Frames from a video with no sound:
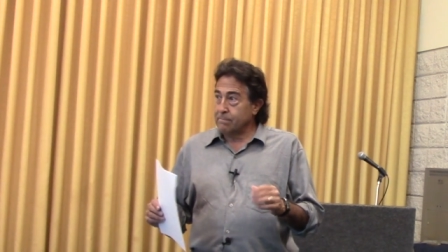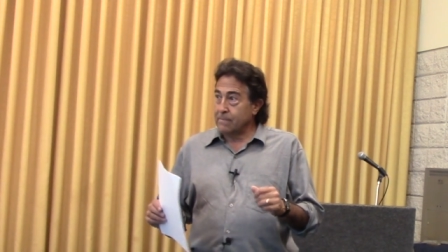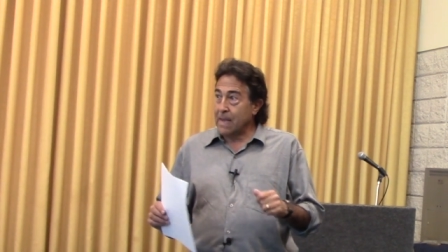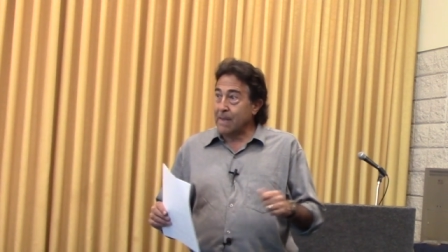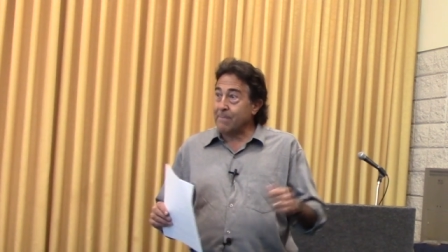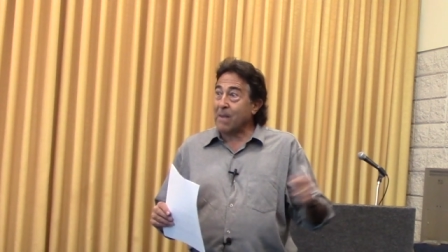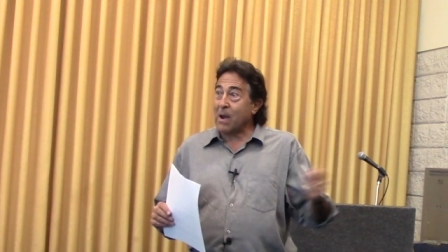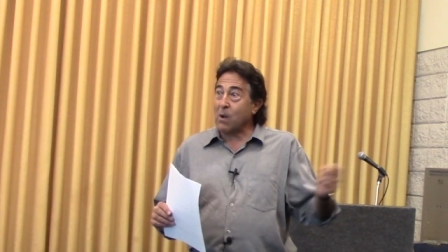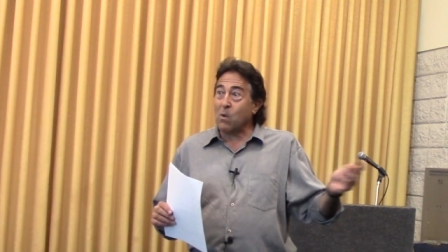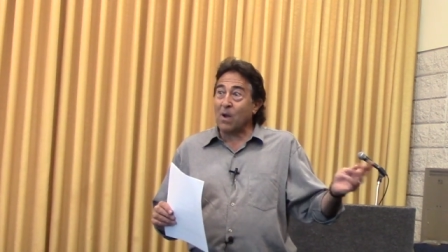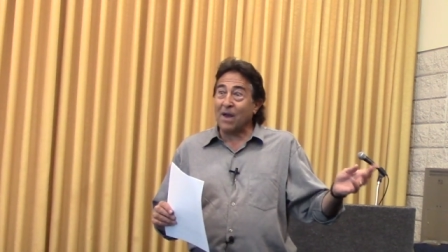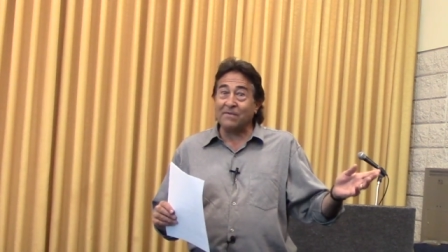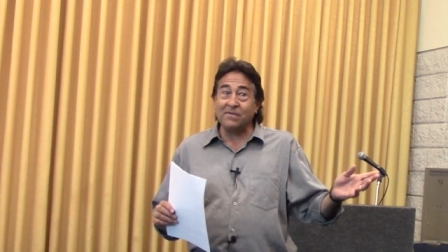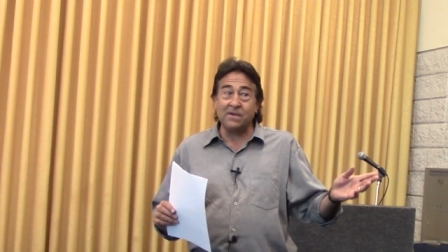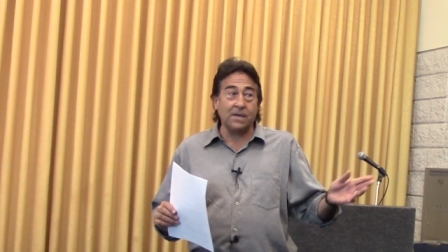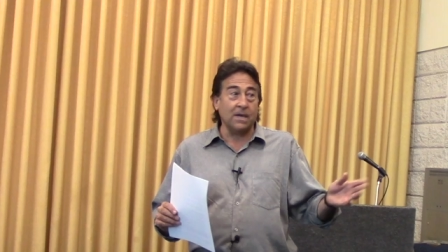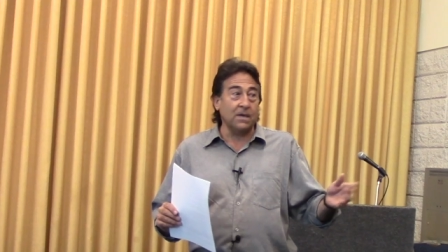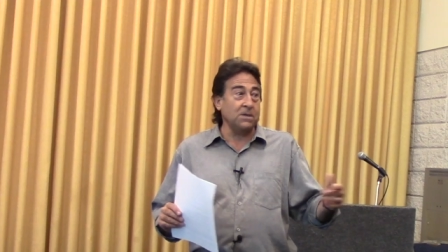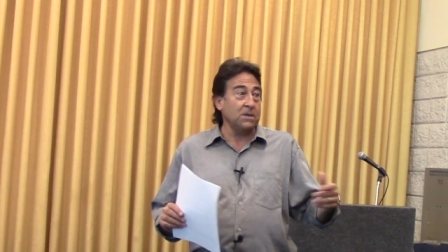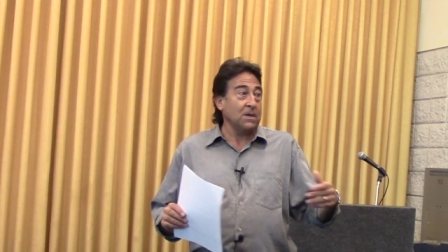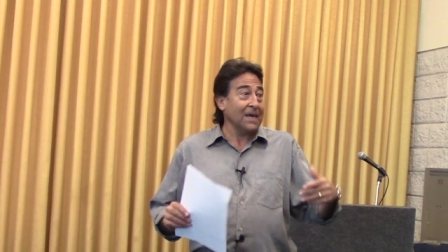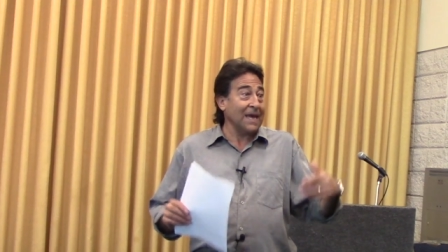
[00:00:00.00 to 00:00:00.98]
And my wife
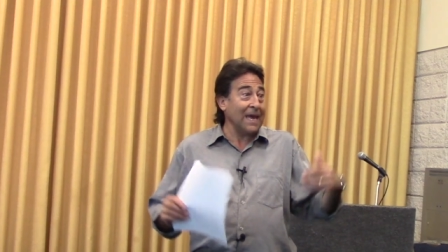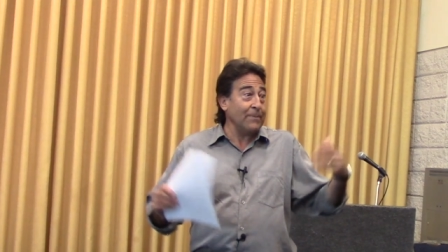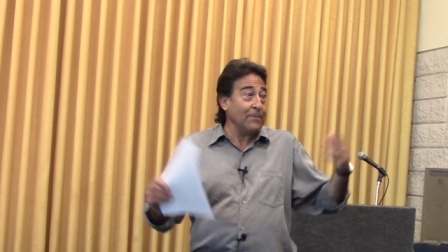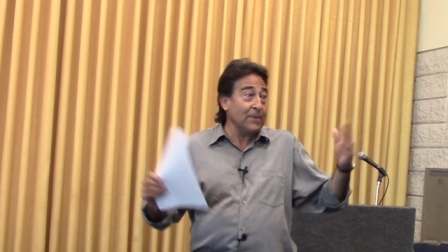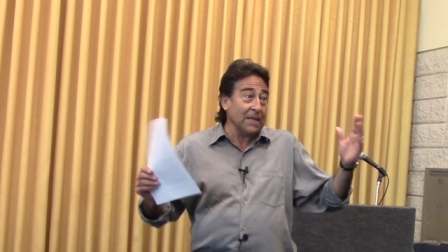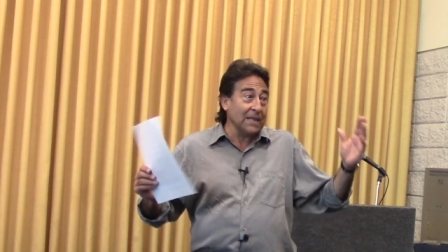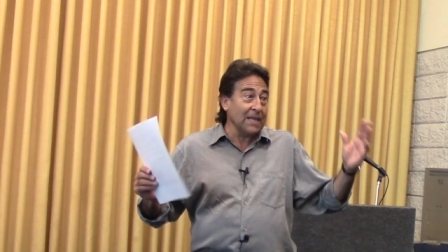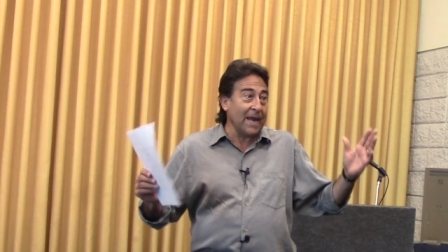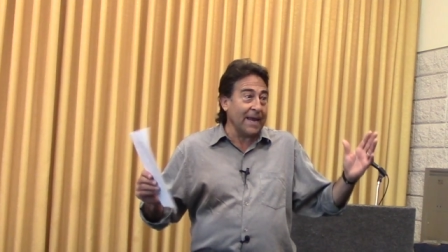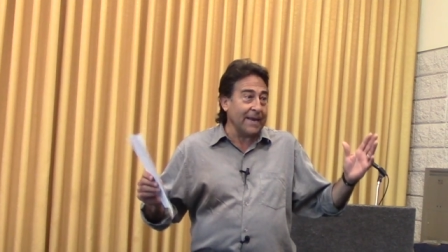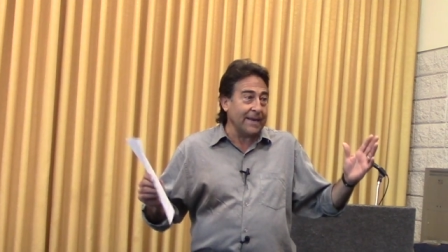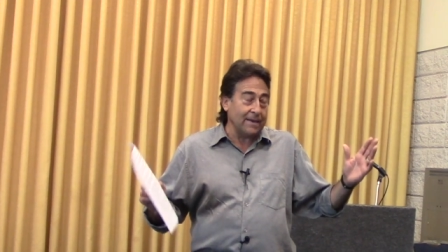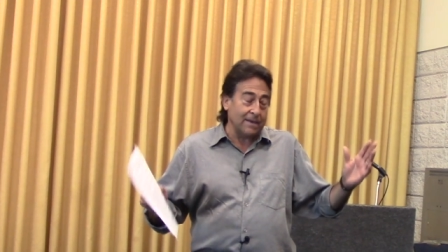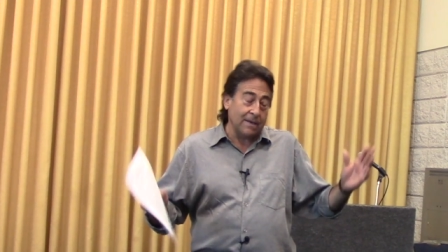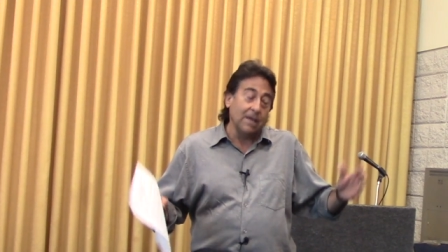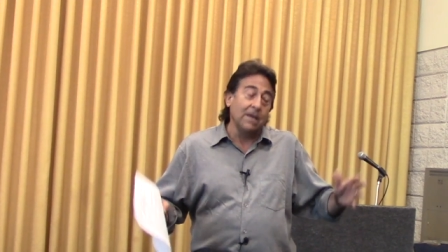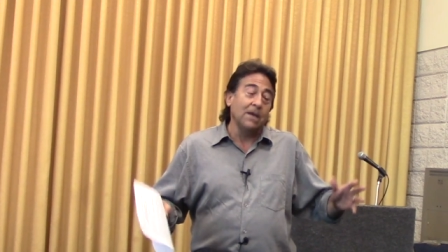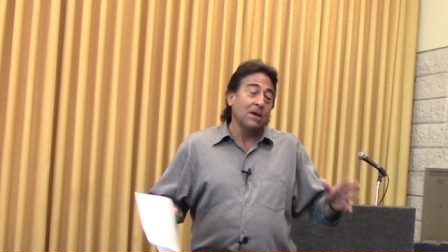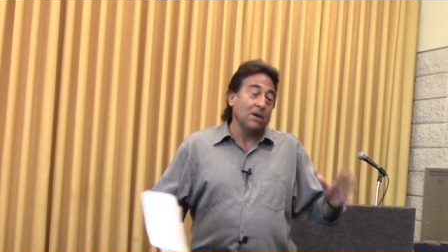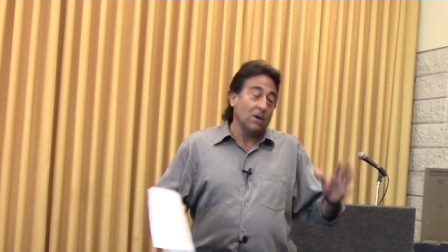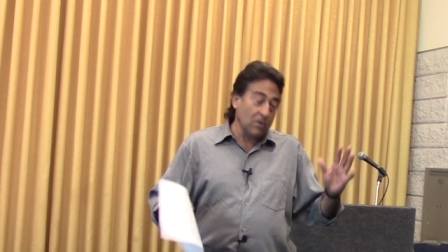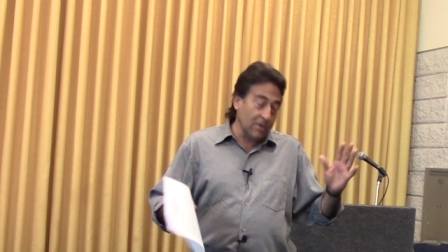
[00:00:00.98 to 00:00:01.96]
says, keep it light.
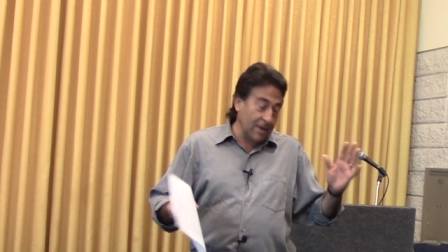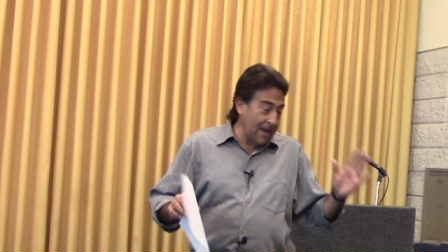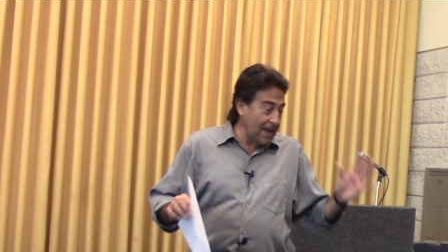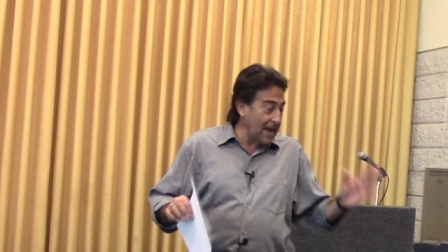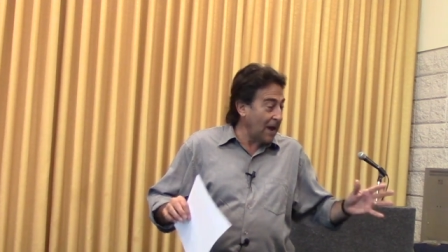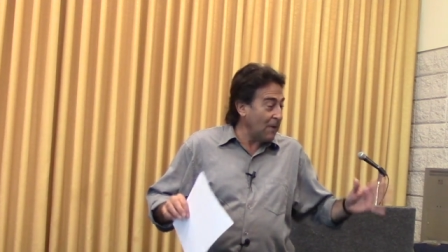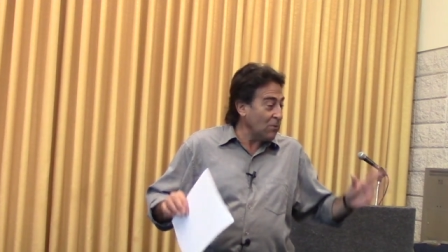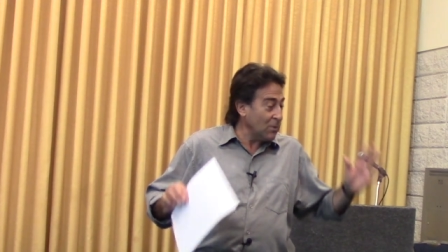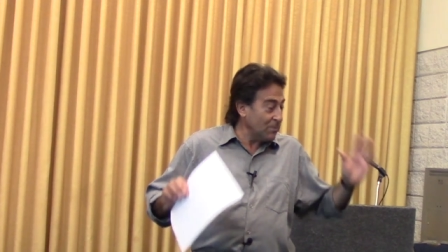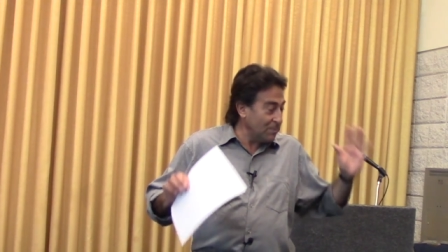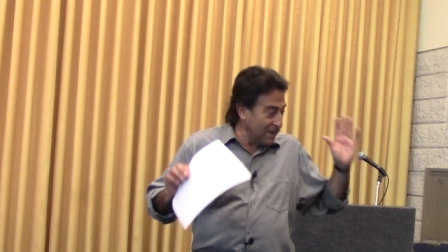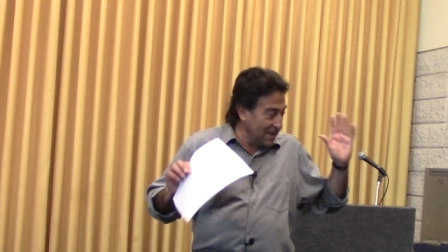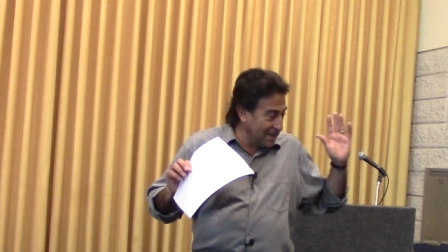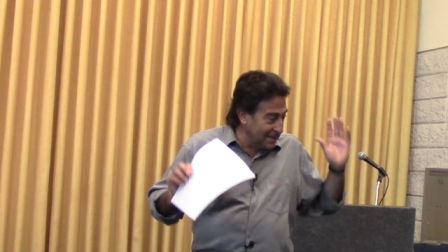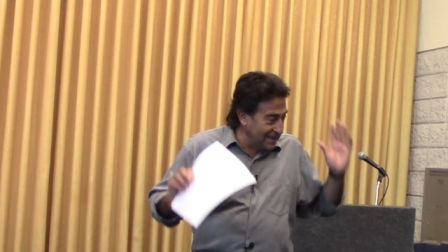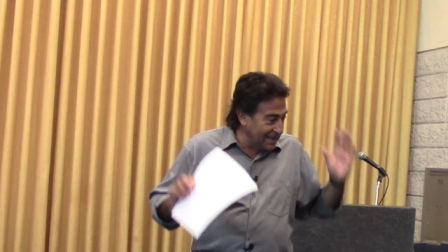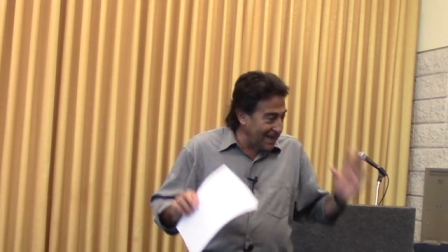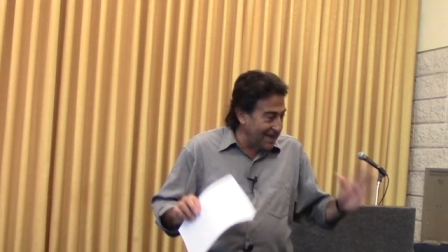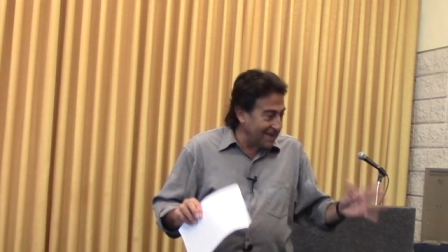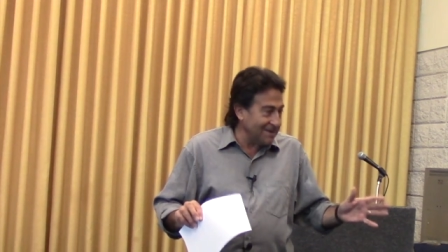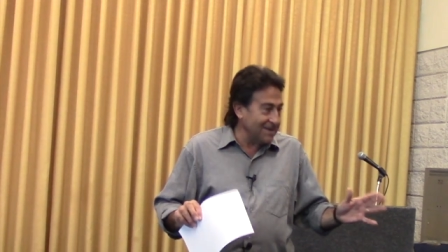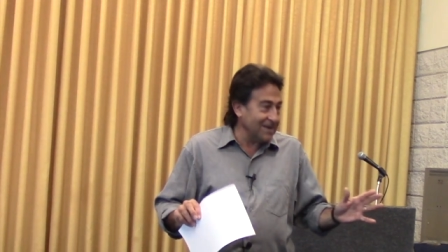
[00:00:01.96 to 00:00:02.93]
Okay, I would be
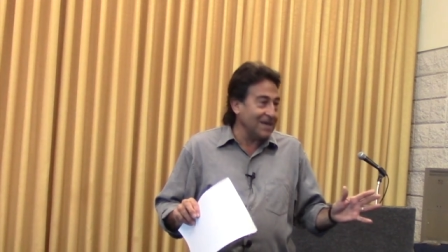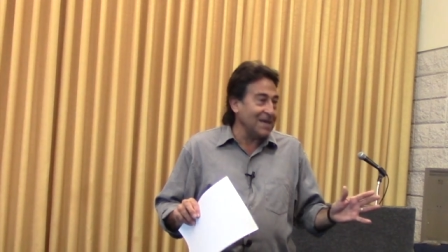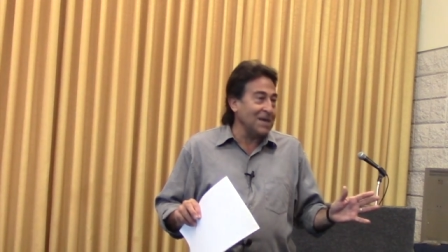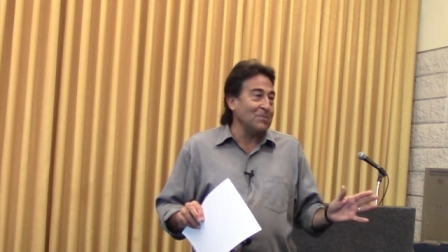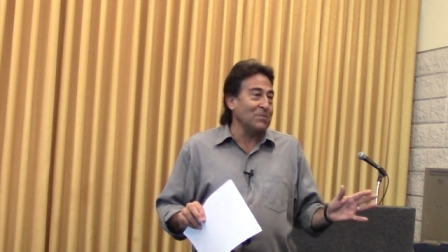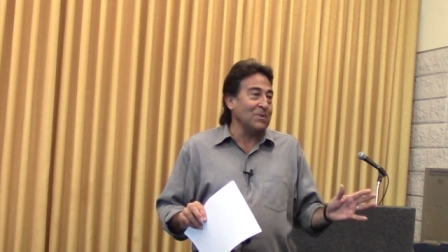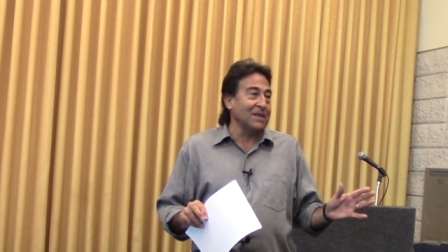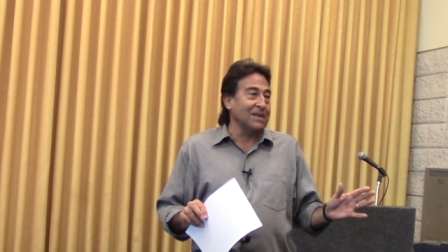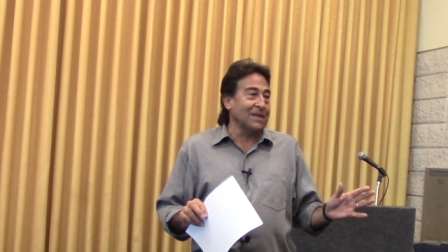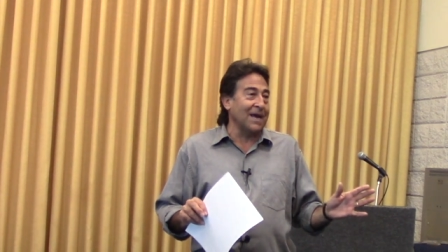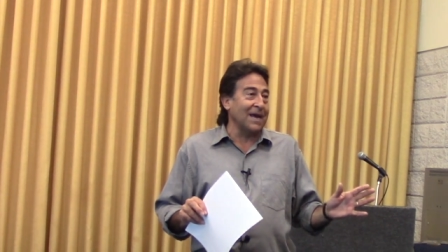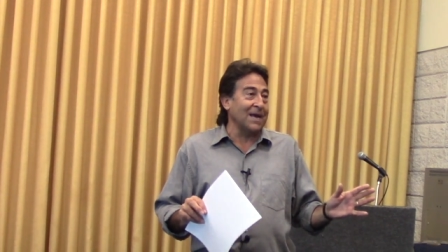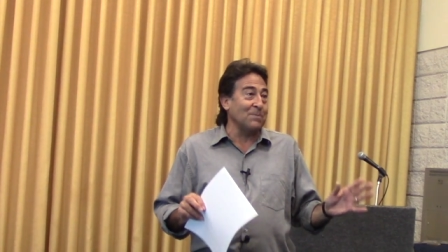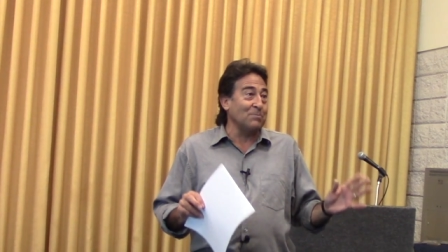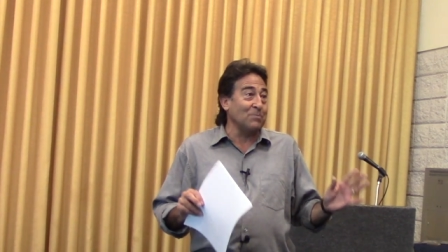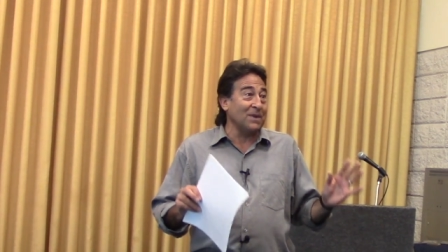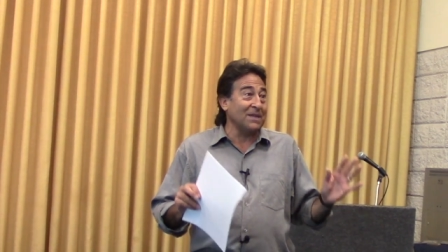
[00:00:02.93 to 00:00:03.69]
glad to keep it light,